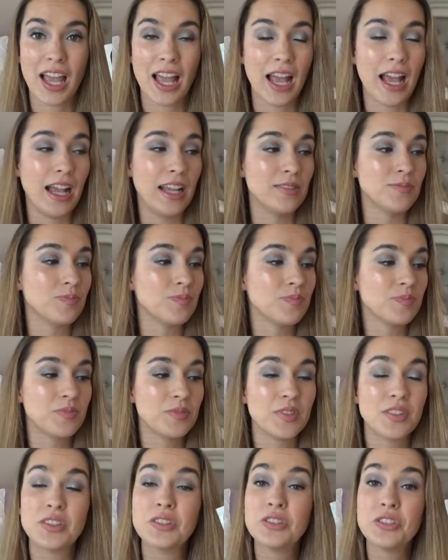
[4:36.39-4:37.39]
I
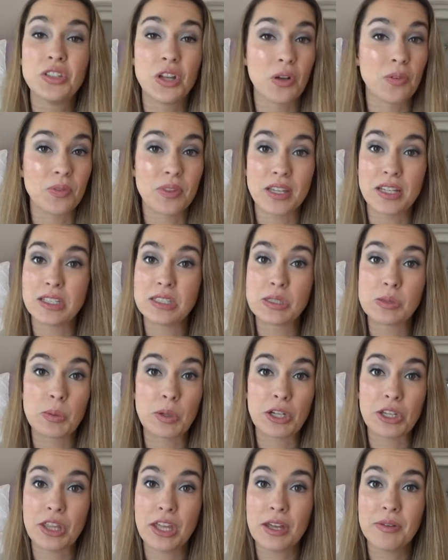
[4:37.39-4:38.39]
don't think it's
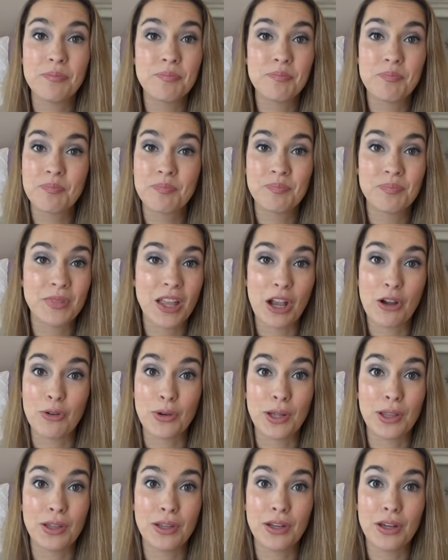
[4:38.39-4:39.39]
worth it. I
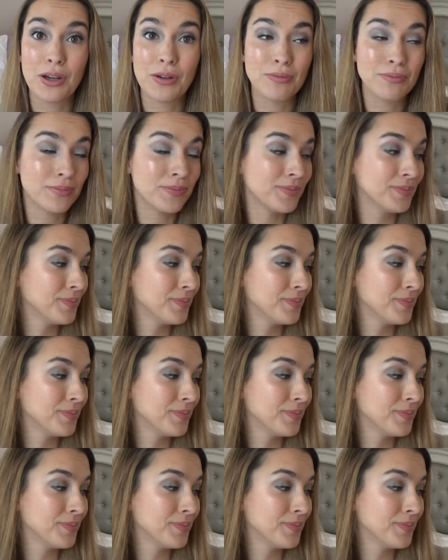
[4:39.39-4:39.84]
really don't.